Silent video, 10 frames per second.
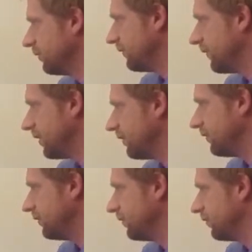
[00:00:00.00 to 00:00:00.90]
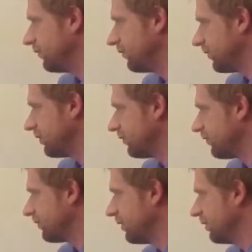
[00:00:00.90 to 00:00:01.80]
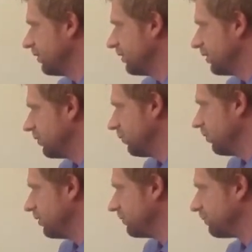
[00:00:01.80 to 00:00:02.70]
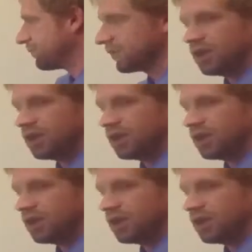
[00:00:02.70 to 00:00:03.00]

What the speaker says: 5, 6, and 1.